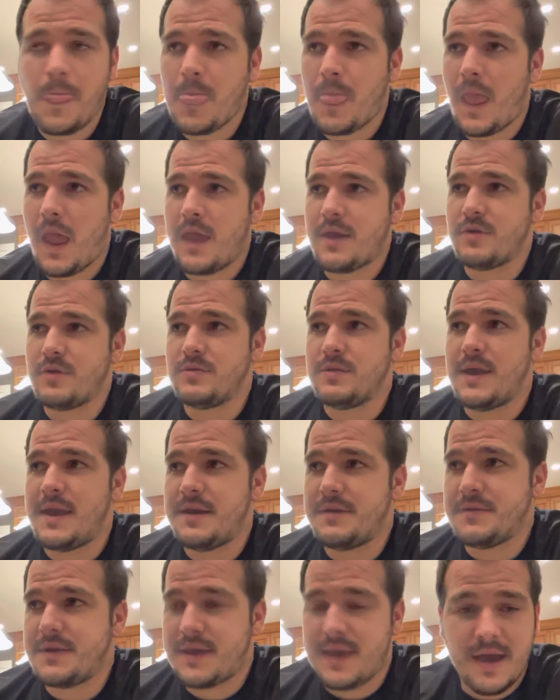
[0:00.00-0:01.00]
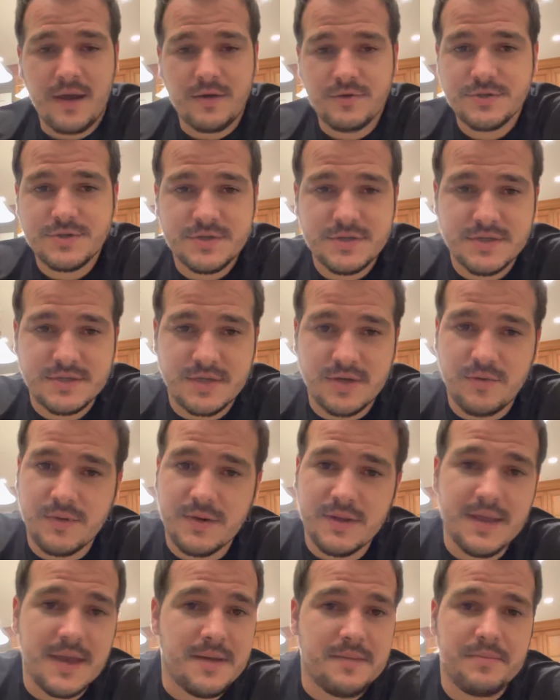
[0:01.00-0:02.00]
I go lay on the couch because I don't want
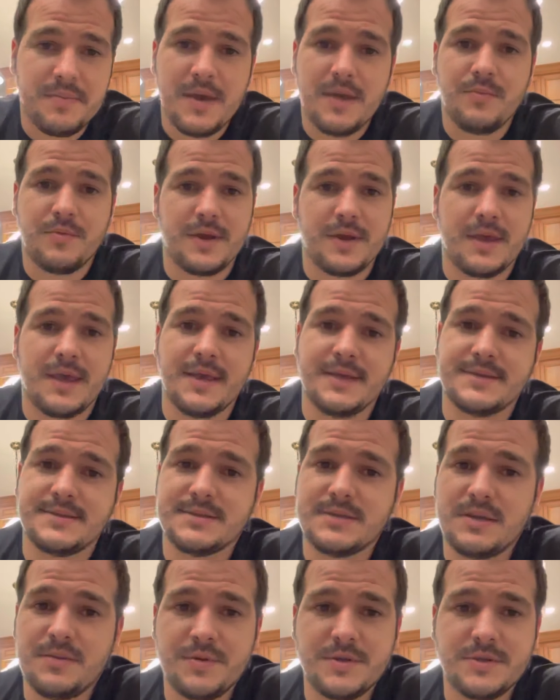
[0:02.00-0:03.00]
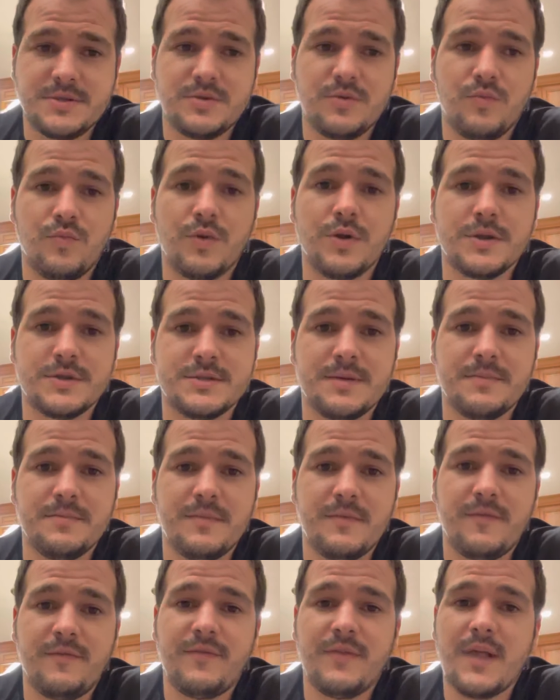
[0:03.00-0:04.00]
to lay in bed when I can't sleep. That's the worst.
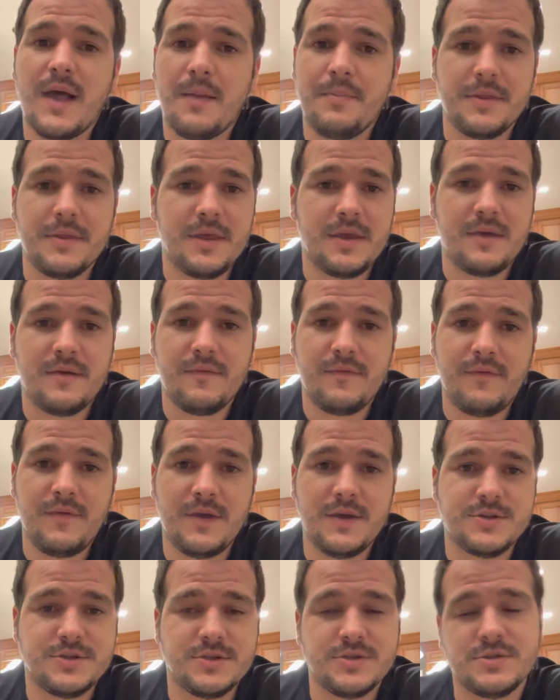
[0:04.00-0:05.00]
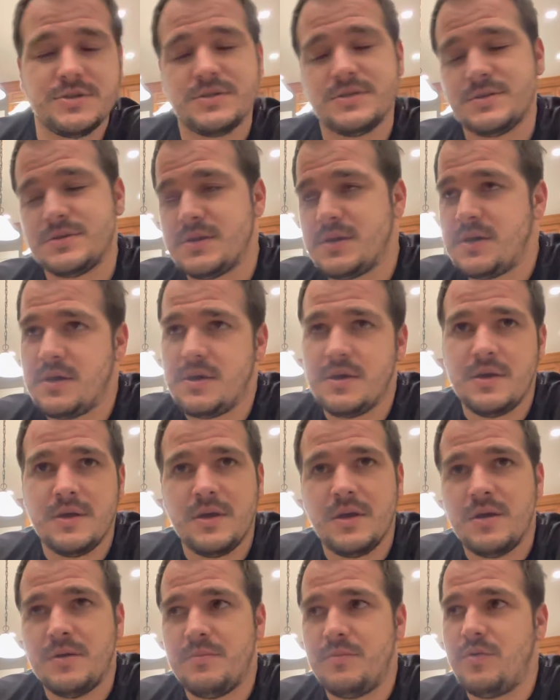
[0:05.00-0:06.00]
I'm flopping like a fish and just
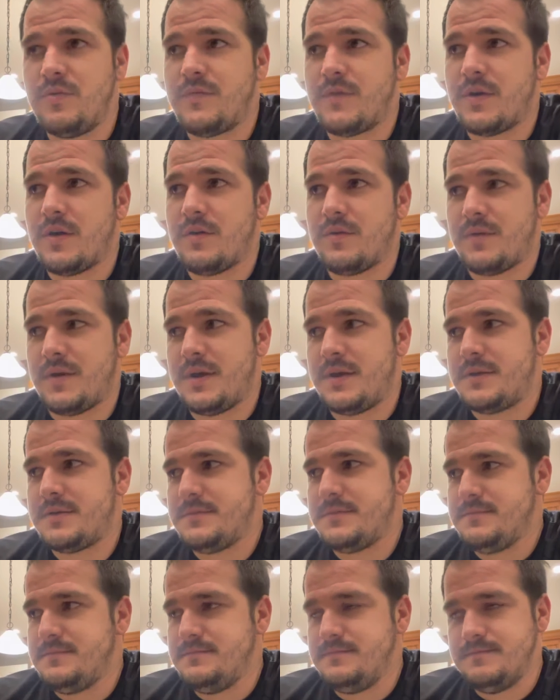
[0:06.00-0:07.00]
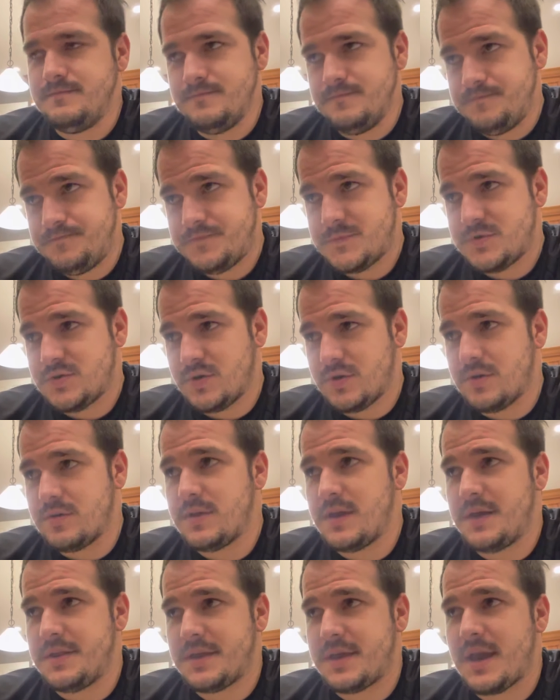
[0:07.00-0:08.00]
moving all around. So I go
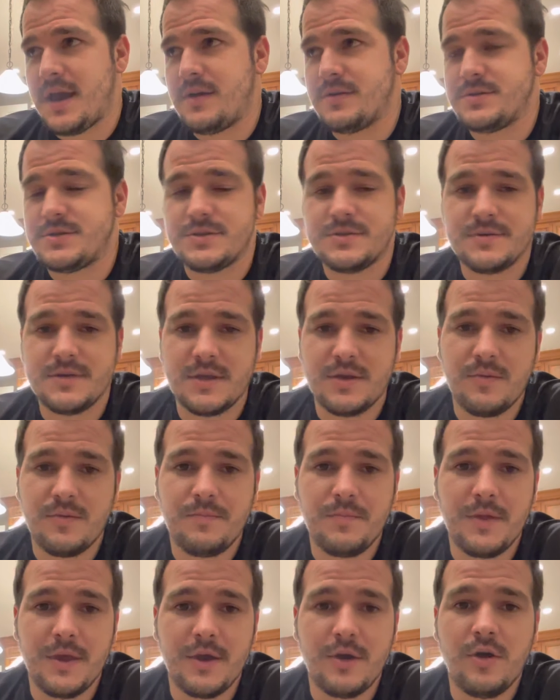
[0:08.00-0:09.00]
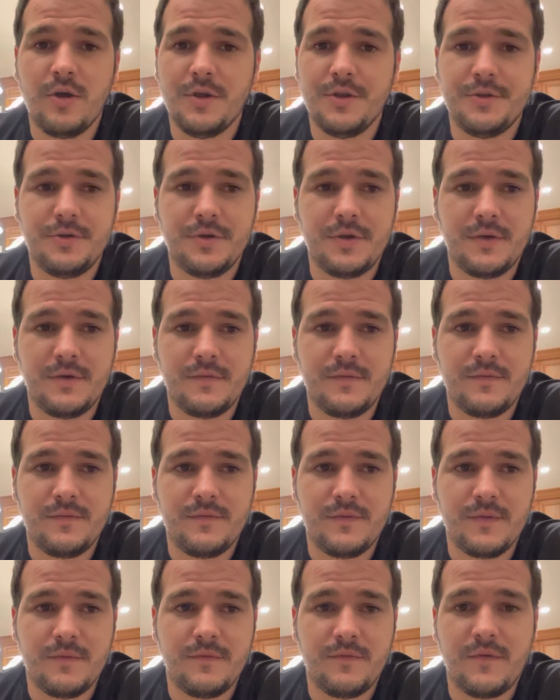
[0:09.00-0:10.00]
lay on the couch. I go play Call of Duty
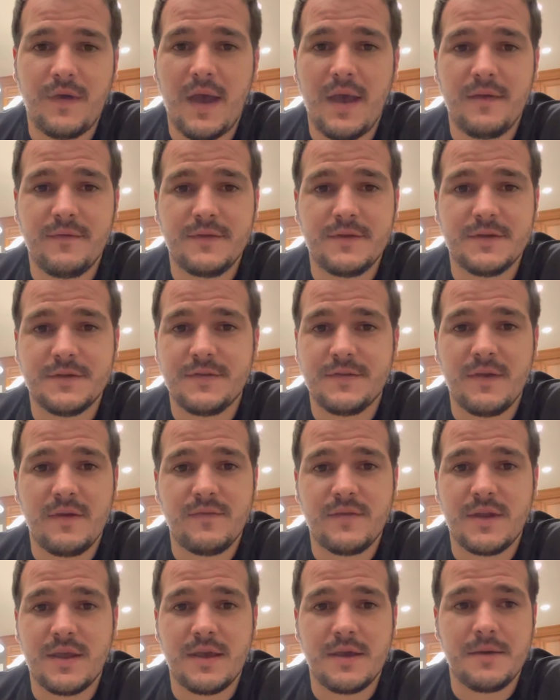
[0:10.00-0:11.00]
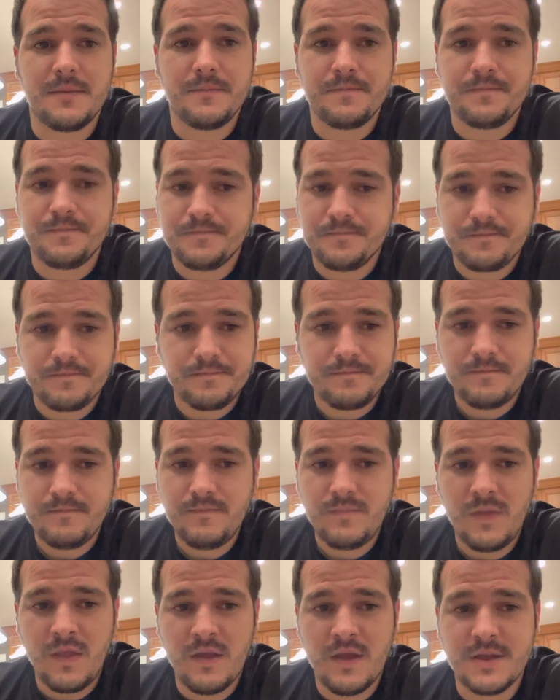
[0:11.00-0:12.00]
from 5 until 7 a.m.
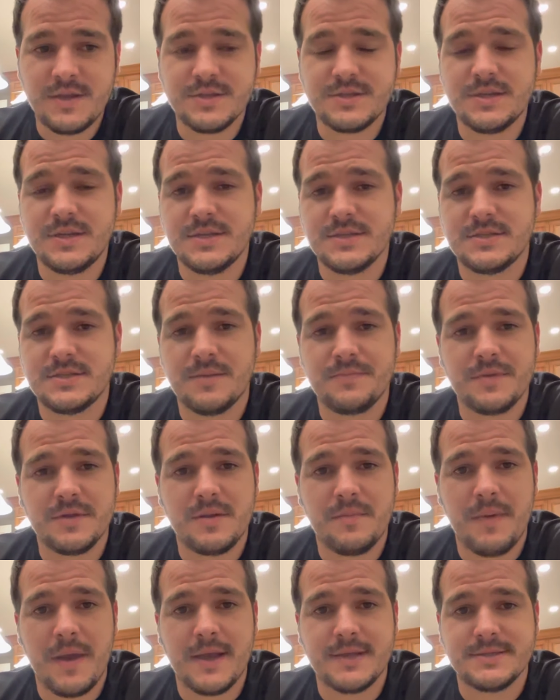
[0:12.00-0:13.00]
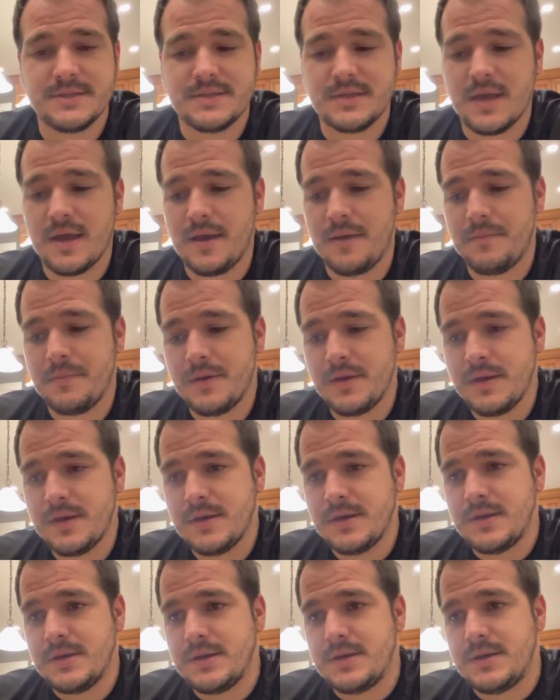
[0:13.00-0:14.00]
I just needed something to pass the time.
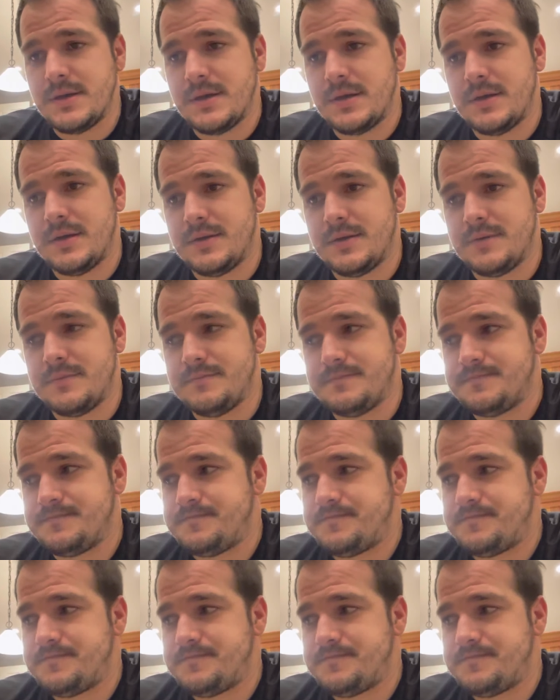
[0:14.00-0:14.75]
And